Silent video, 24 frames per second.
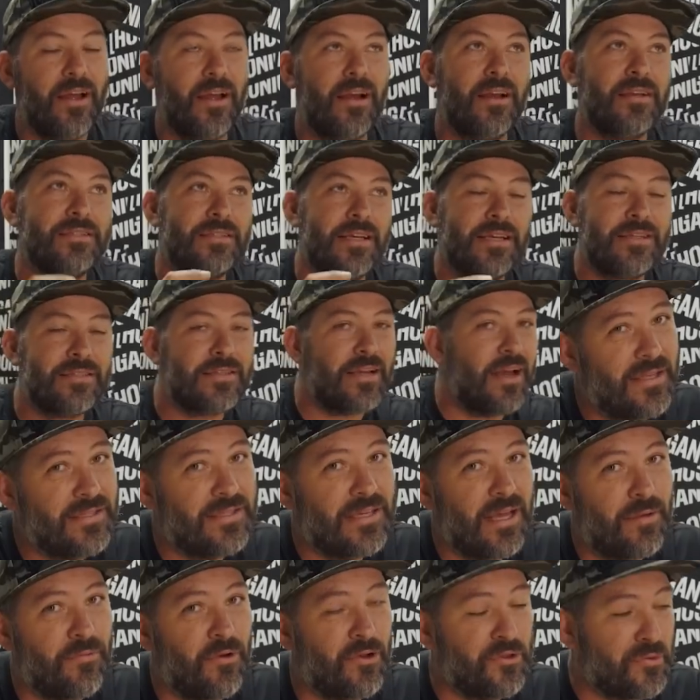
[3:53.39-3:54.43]
because as I've
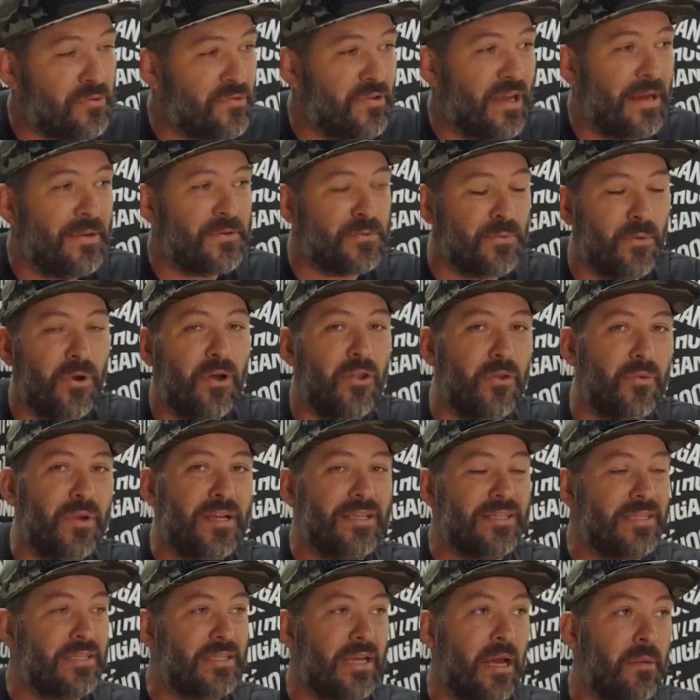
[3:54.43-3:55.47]
said multiple times, one of the
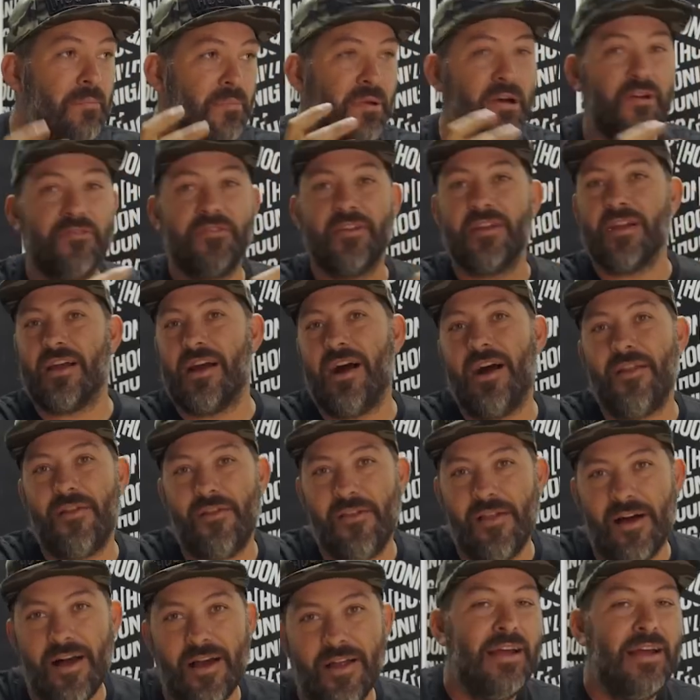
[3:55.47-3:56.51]
reasons I built an
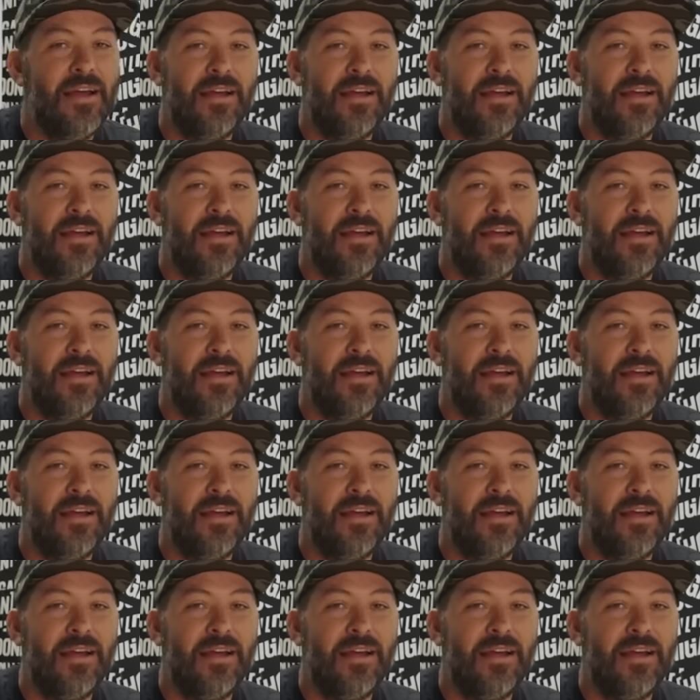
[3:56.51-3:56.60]
Econoline